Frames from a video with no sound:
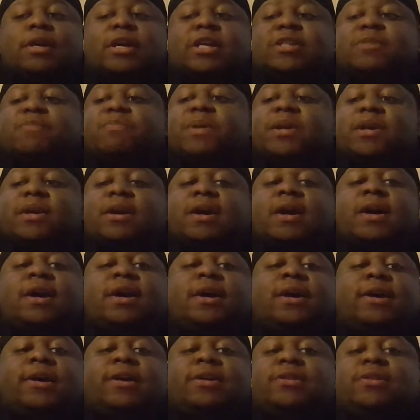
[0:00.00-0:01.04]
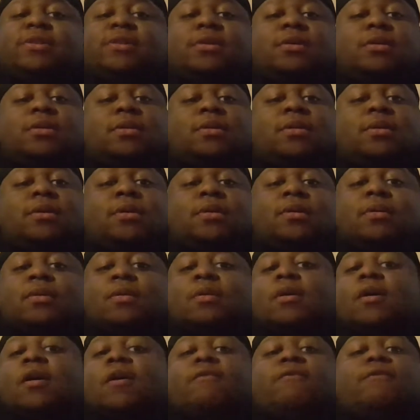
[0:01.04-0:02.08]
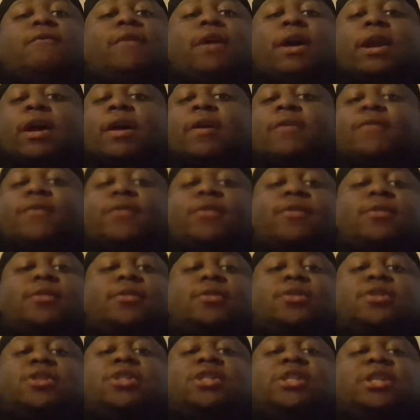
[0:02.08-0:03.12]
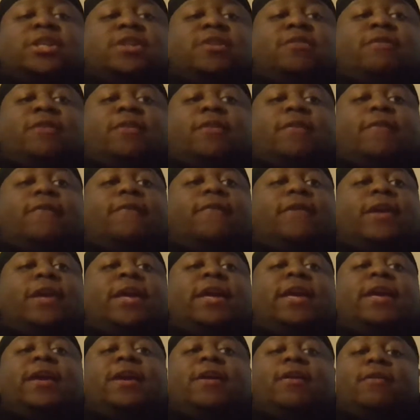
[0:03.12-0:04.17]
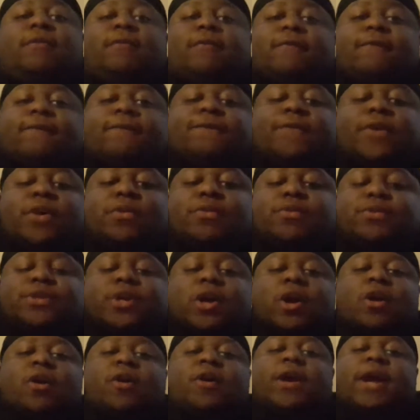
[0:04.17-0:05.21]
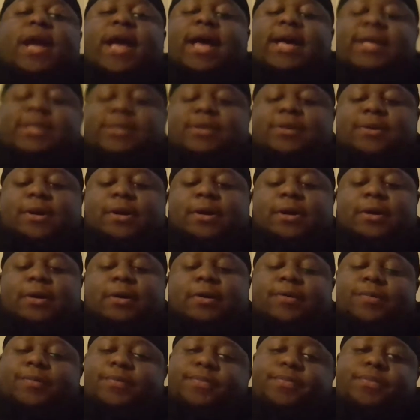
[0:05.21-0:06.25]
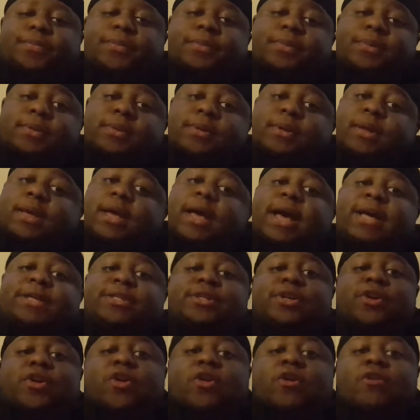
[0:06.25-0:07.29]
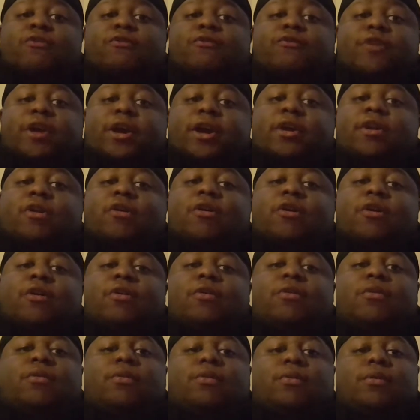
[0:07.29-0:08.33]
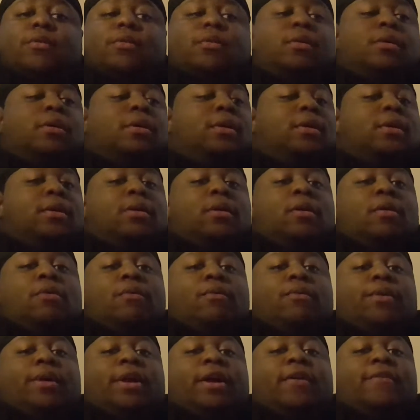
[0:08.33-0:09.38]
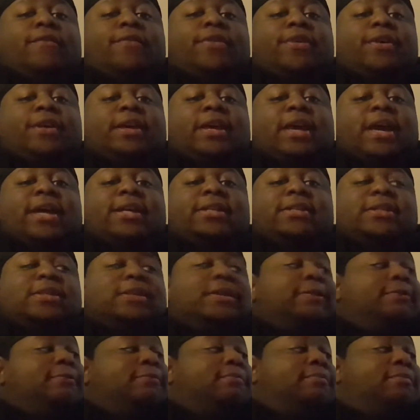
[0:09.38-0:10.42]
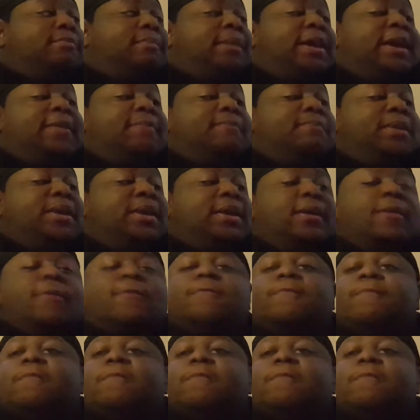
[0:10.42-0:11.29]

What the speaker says: It's because of whatever he views her as a girlfriend or whatever the case it may be.